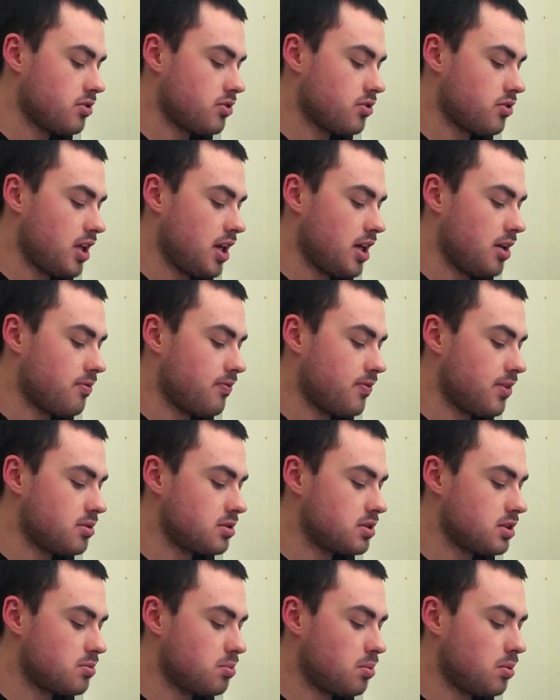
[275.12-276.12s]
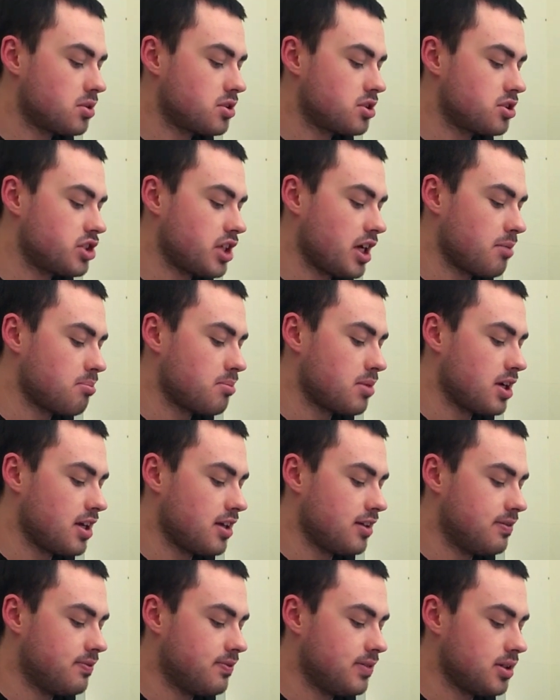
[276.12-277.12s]
Once the filtered water chamber
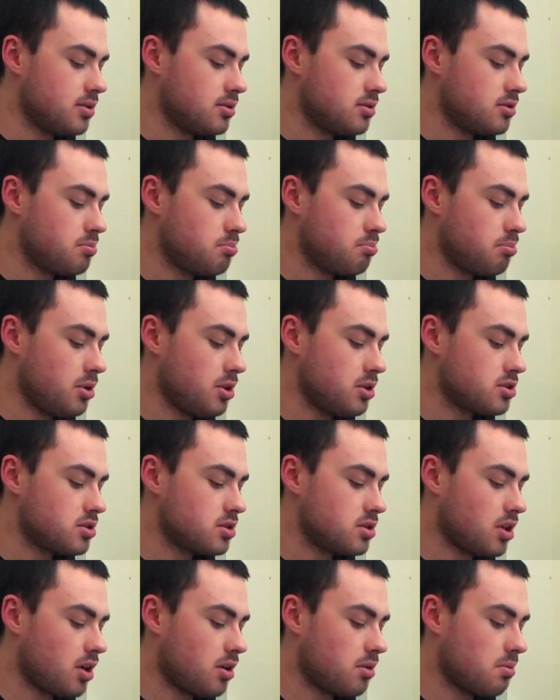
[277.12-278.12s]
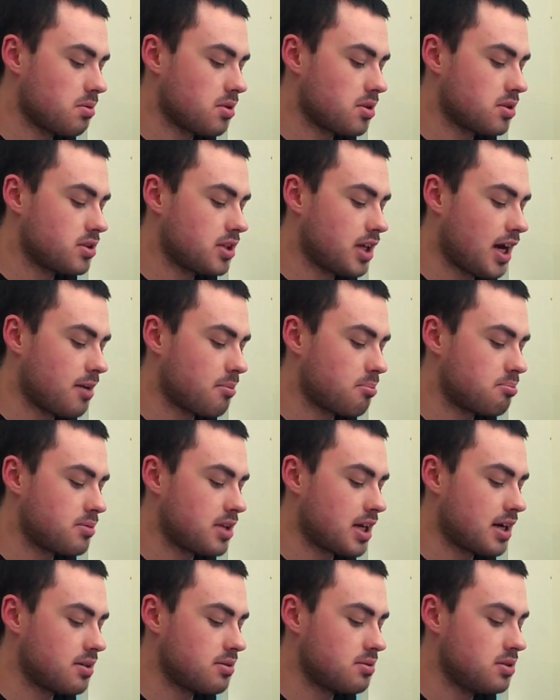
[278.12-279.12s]
is filled, push and hold the tap
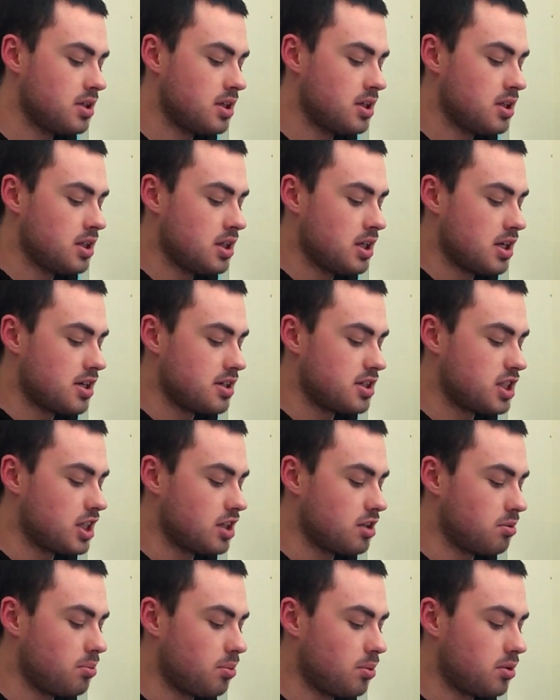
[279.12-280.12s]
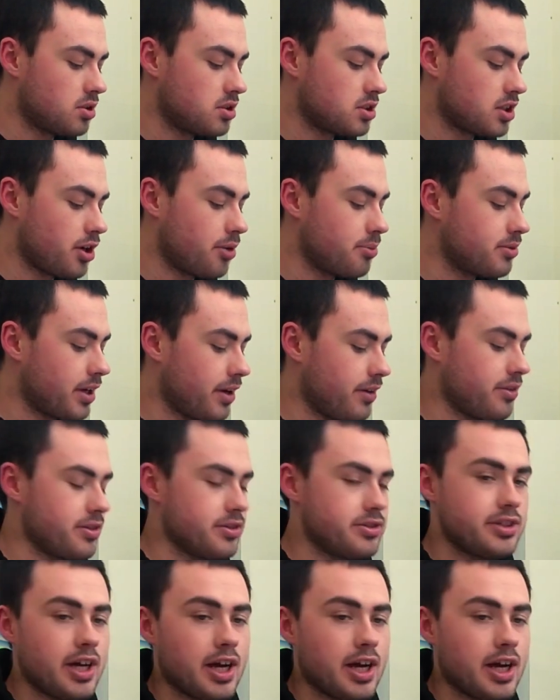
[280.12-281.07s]
down until water comes out of the